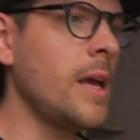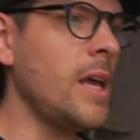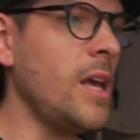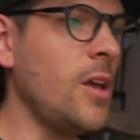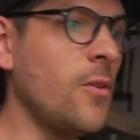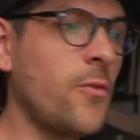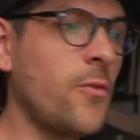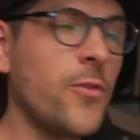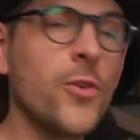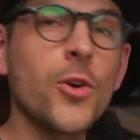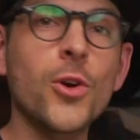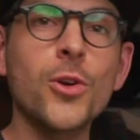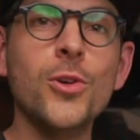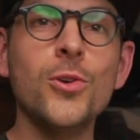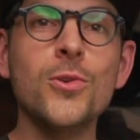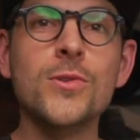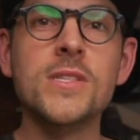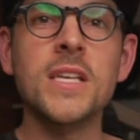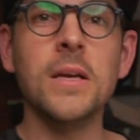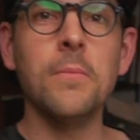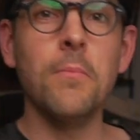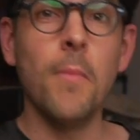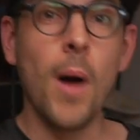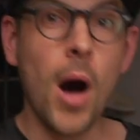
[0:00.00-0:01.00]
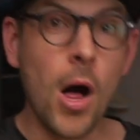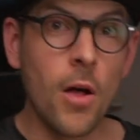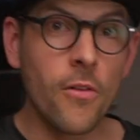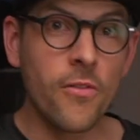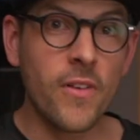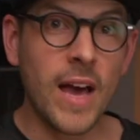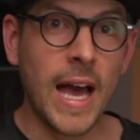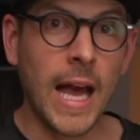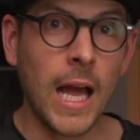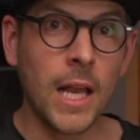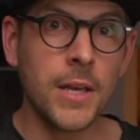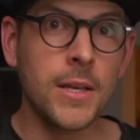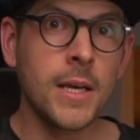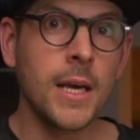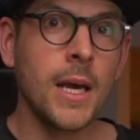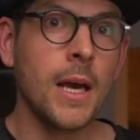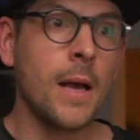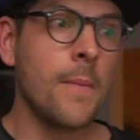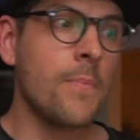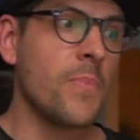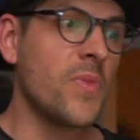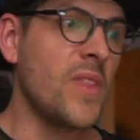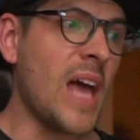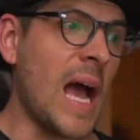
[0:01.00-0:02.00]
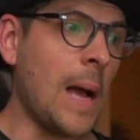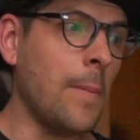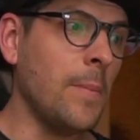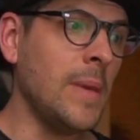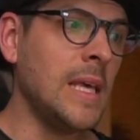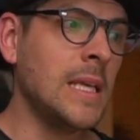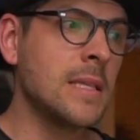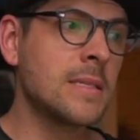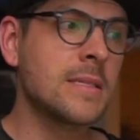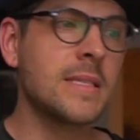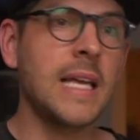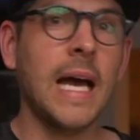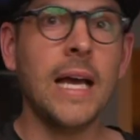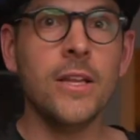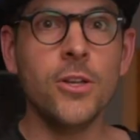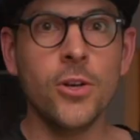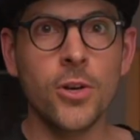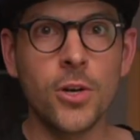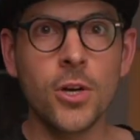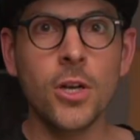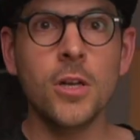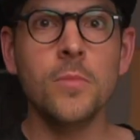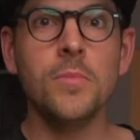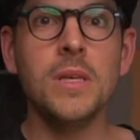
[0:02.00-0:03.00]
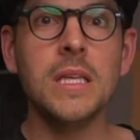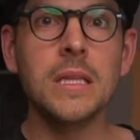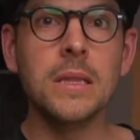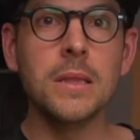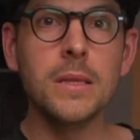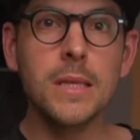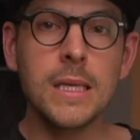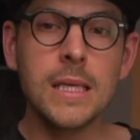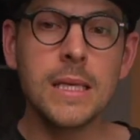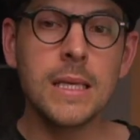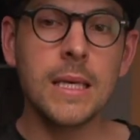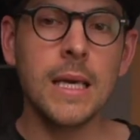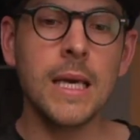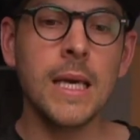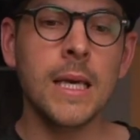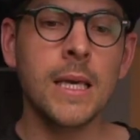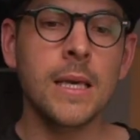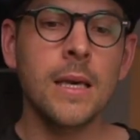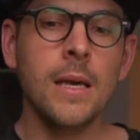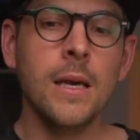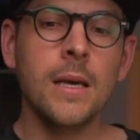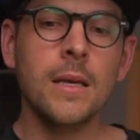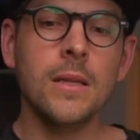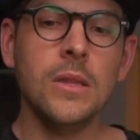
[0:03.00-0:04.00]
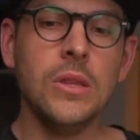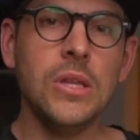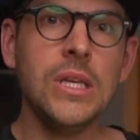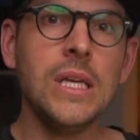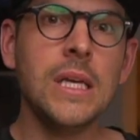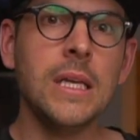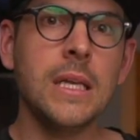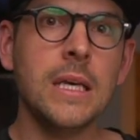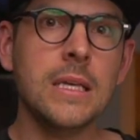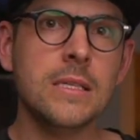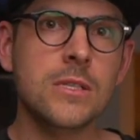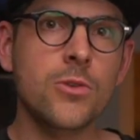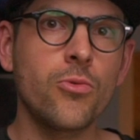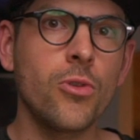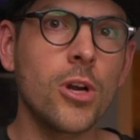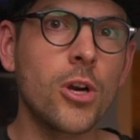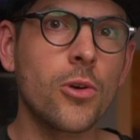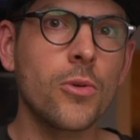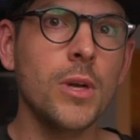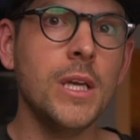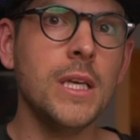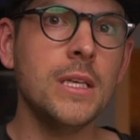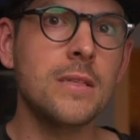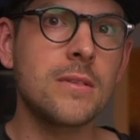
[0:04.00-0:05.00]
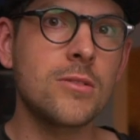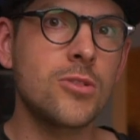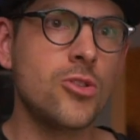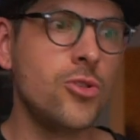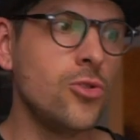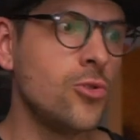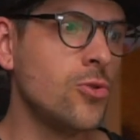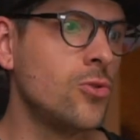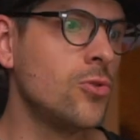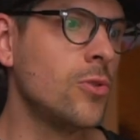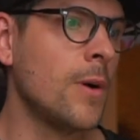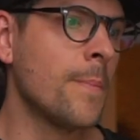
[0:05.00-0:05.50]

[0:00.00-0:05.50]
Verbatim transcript: If you're using Mullvad, that means that you're going to be leaking D N S queries to